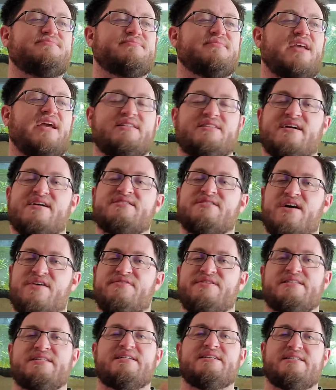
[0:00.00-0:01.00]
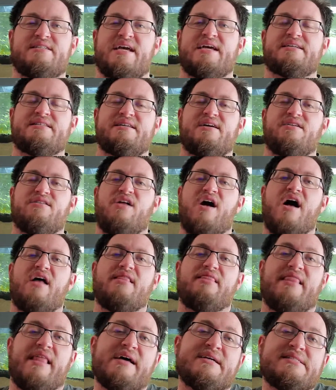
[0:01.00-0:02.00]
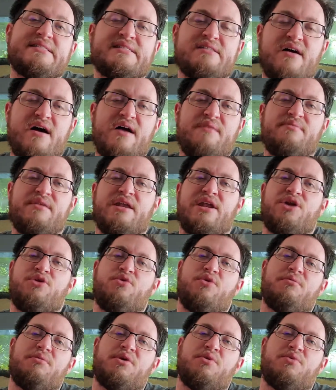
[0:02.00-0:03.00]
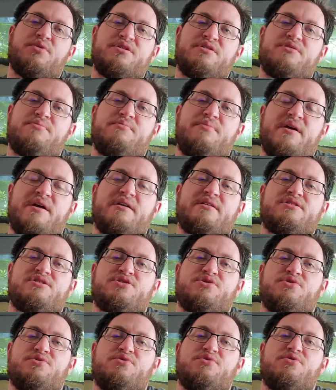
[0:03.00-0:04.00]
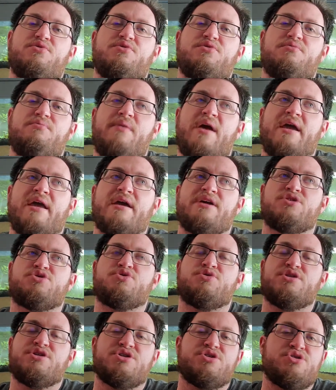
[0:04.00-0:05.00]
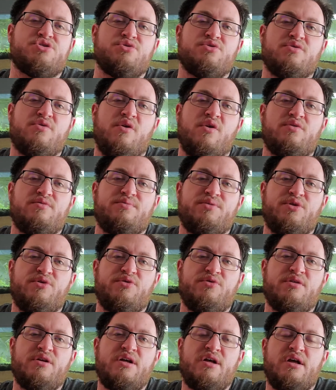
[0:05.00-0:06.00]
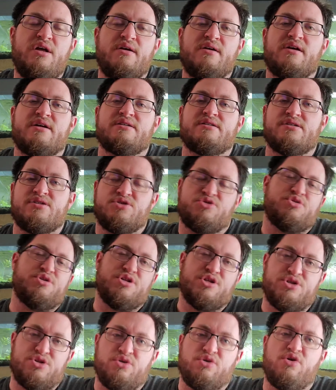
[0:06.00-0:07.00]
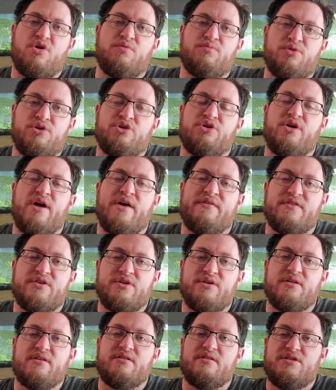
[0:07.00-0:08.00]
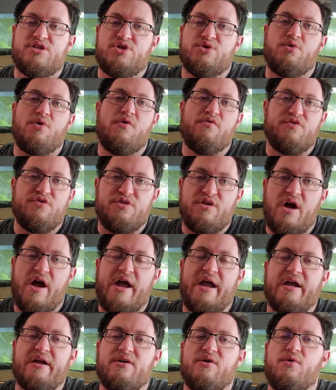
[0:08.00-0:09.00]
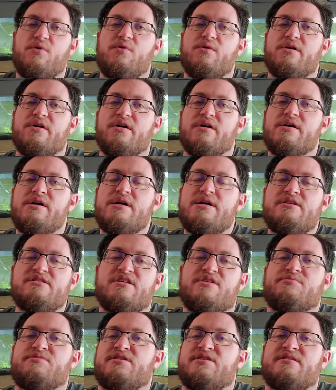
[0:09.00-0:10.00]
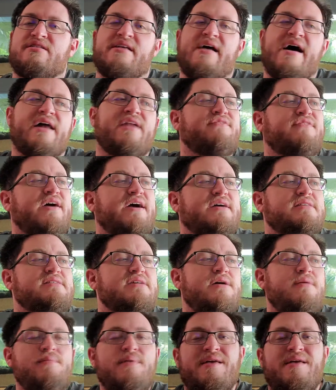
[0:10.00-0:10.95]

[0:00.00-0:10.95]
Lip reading: It does, obviously, it takes a lot less time than it normally would be to making traditional cold brew, because a traditional cold brew you have to do overnight or something to that effect.